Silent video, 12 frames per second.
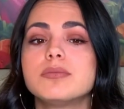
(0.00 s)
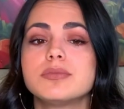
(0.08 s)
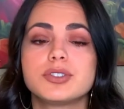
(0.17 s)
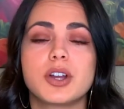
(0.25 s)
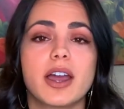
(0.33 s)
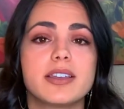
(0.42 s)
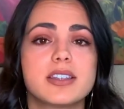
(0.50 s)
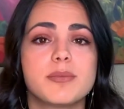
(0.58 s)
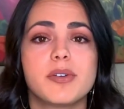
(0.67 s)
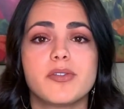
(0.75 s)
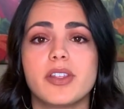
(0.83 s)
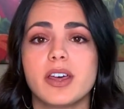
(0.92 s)
try some
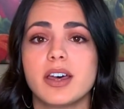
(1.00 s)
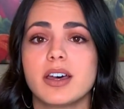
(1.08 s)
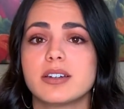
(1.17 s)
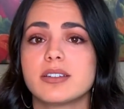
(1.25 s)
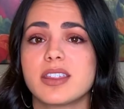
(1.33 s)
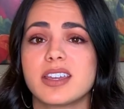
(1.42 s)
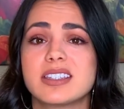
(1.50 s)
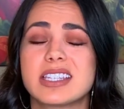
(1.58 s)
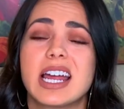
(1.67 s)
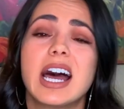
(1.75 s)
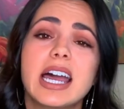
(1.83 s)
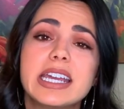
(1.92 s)
of the things
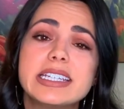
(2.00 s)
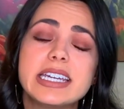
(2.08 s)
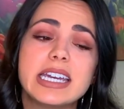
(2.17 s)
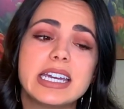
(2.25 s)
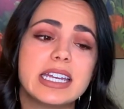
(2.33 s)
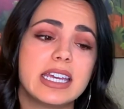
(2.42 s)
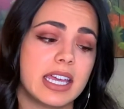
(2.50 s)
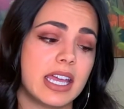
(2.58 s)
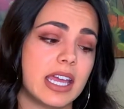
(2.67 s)
that I did.